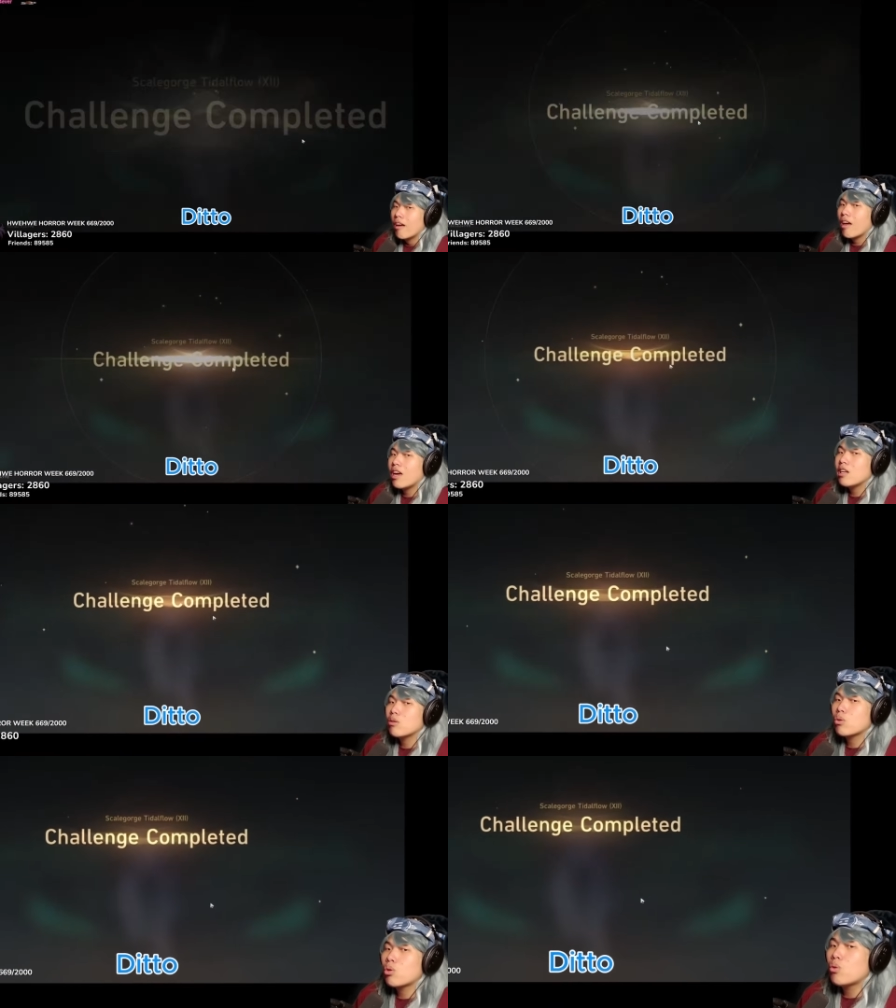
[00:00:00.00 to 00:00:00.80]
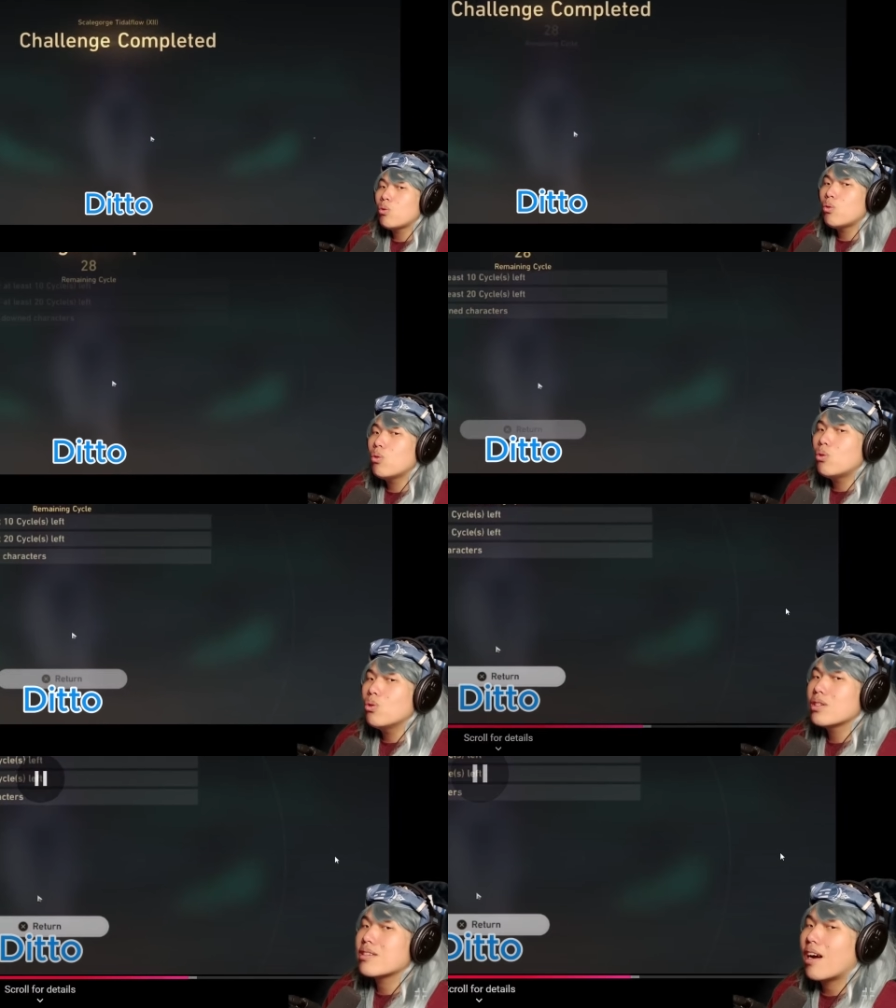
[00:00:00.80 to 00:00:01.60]
A
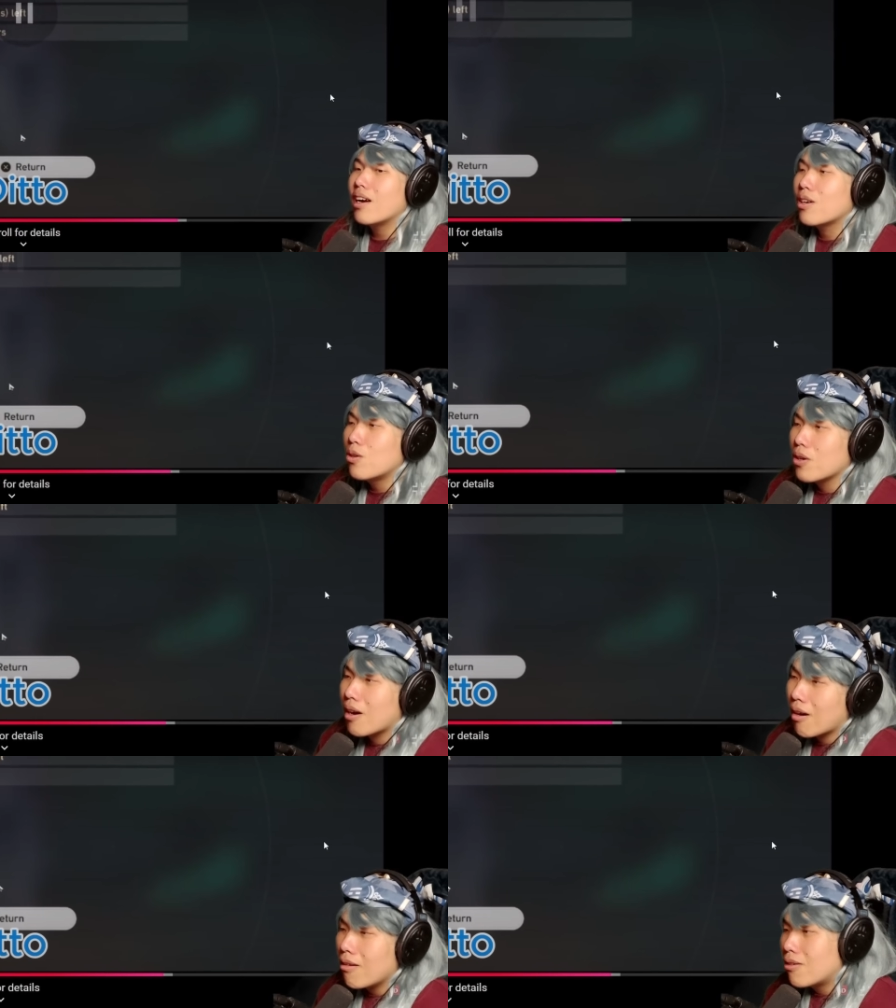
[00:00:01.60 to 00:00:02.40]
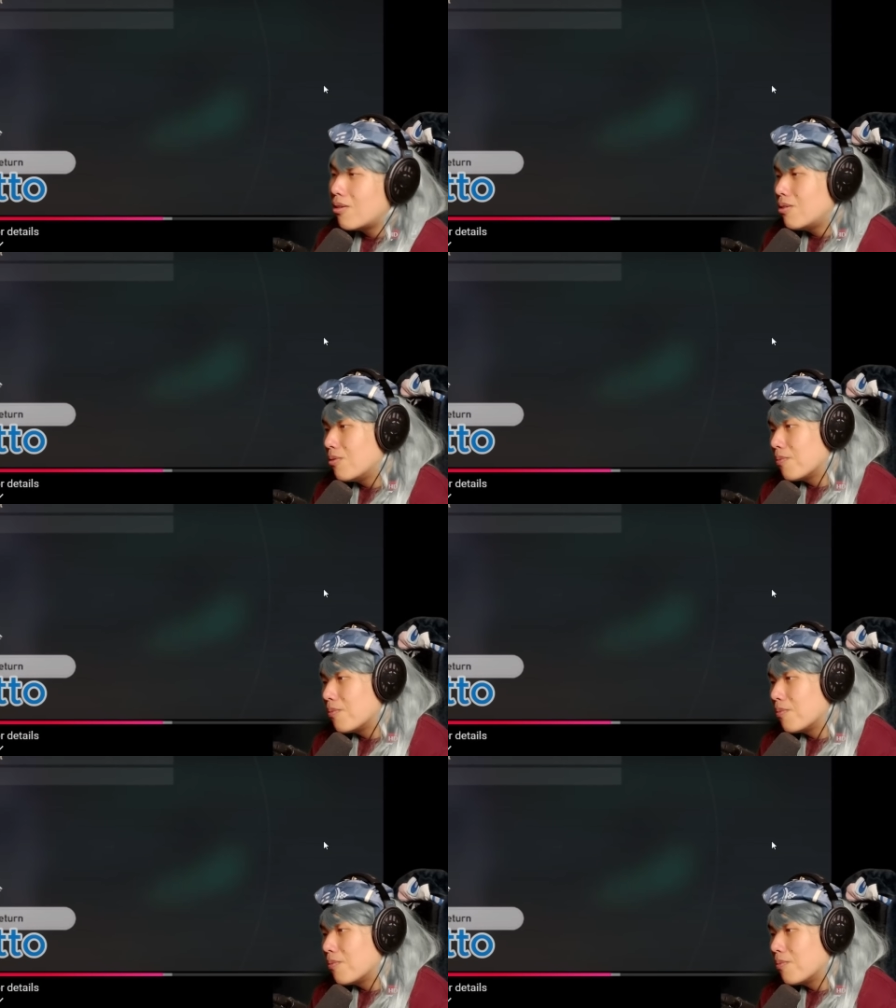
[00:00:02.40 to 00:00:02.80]
two cycle clear